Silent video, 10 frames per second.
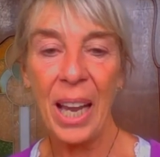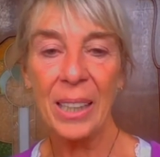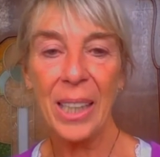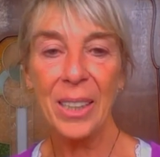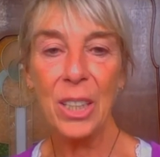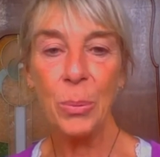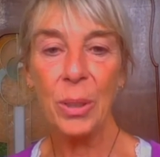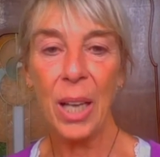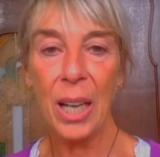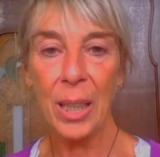And that is
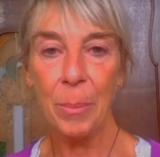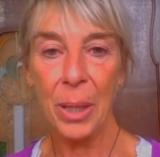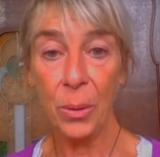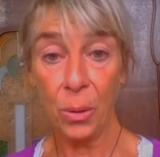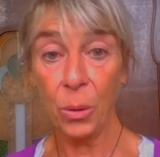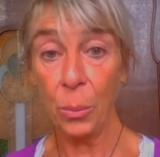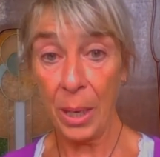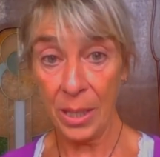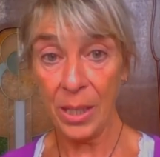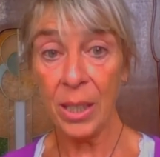what Hahnemann
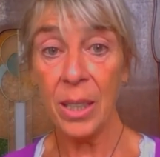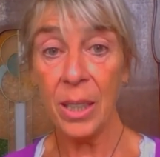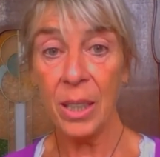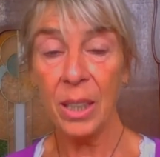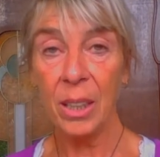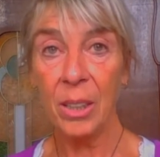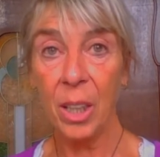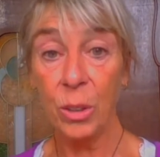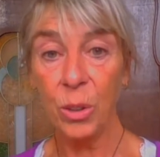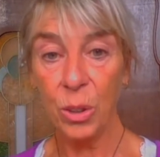already
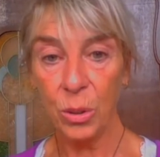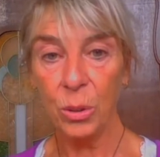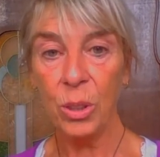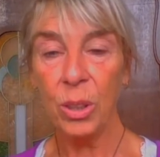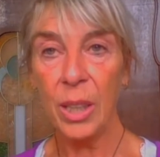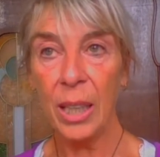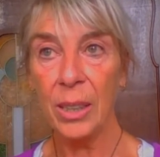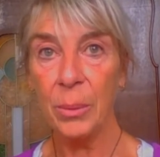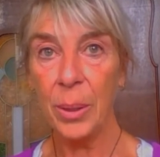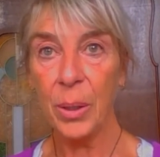understood, that
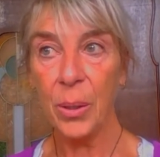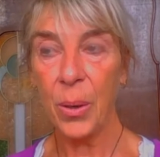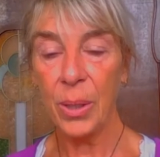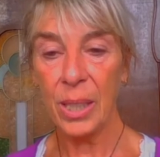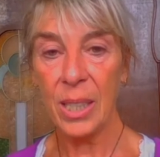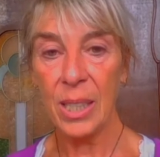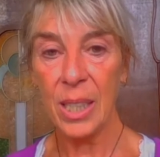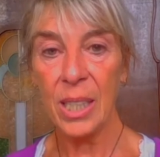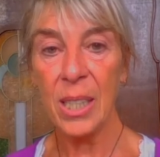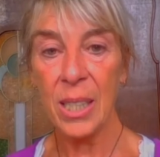when a chronic
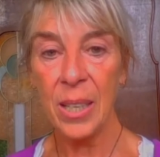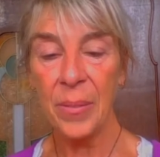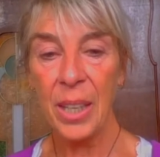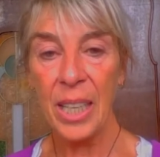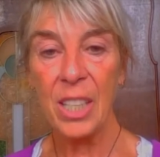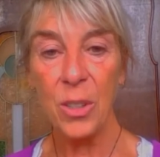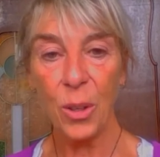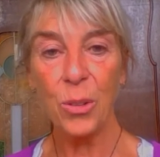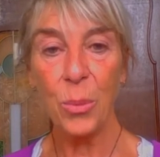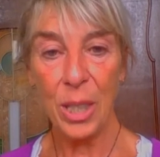disease is
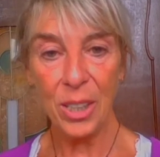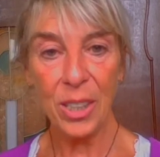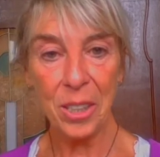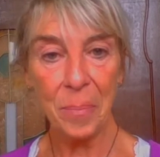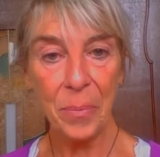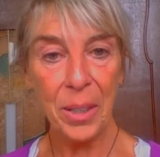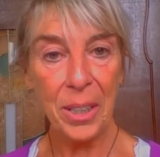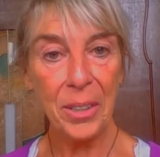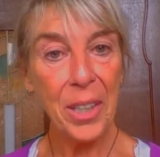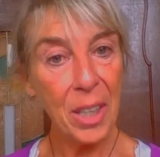not treated,
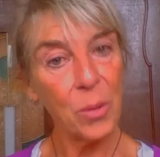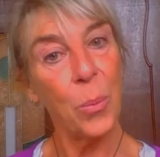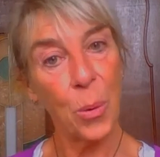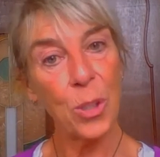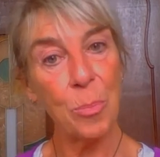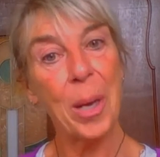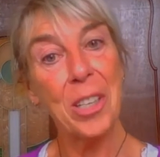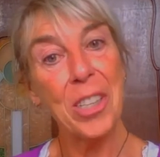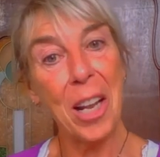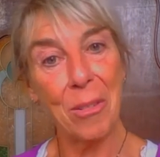it gets worse by
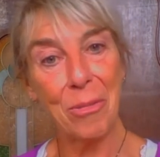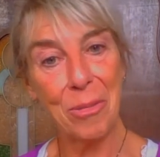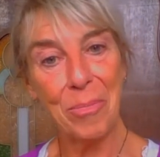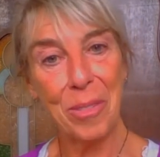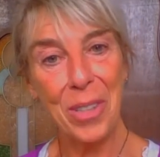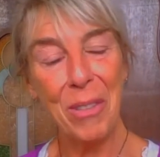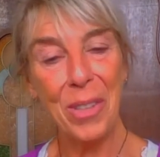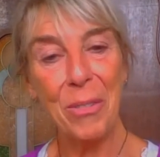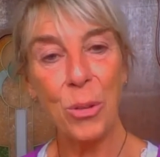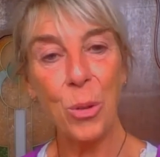itself.
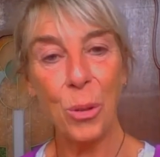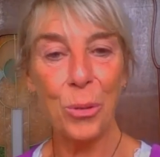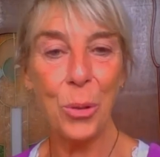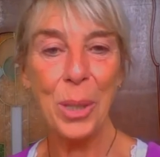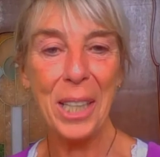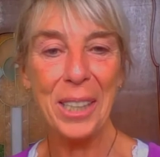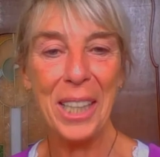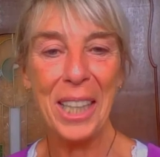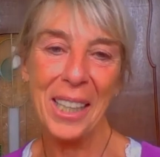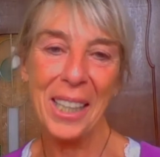Even if you don't do
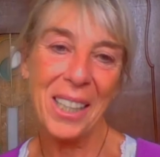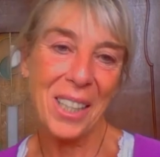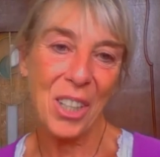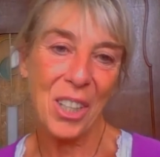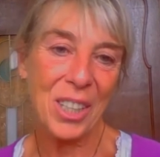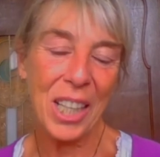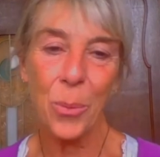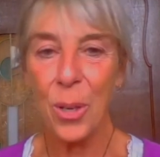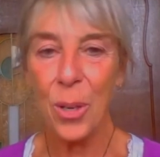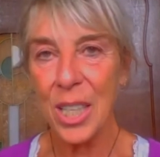anything, it's just
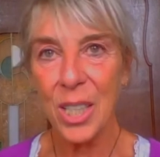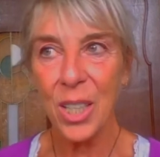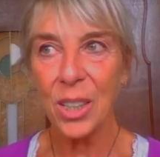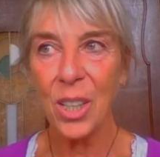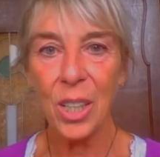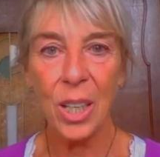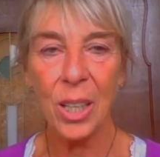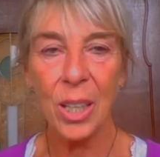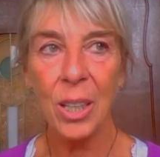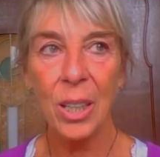getting worse. It's not
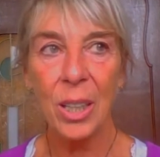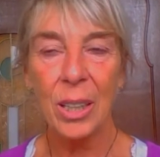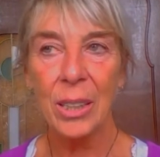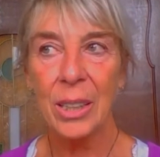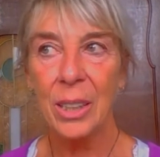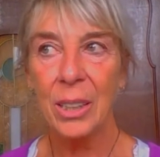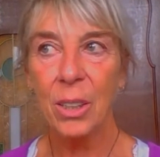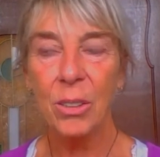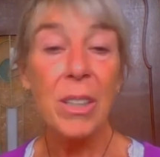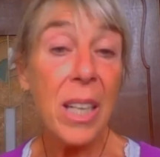gonna
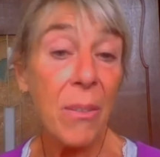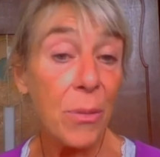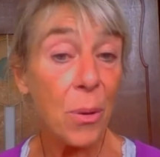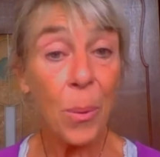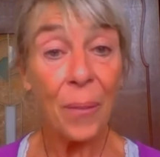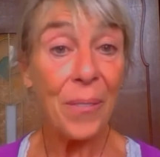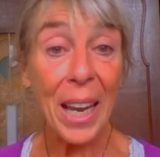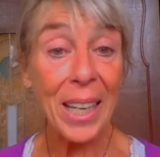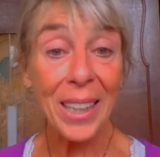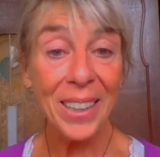leave you one
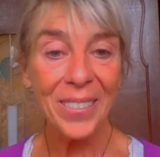day.